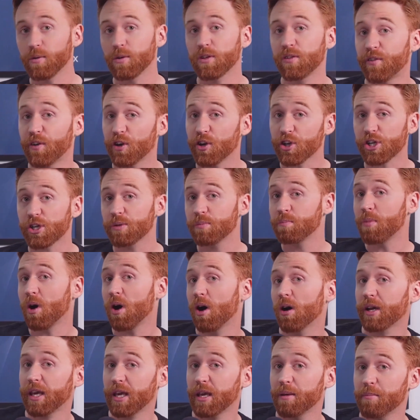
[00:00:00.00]
function
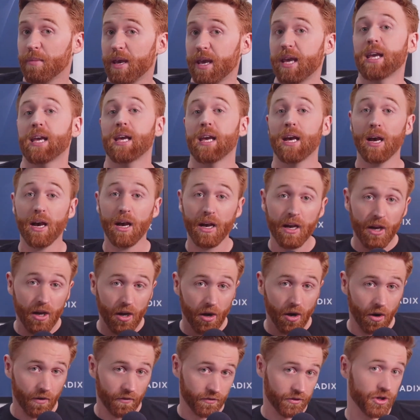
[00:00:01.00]
market maker
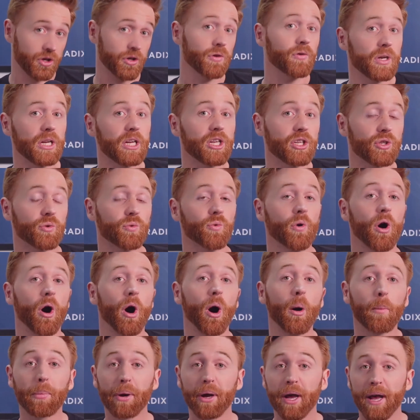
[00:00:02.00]
of Uniswap.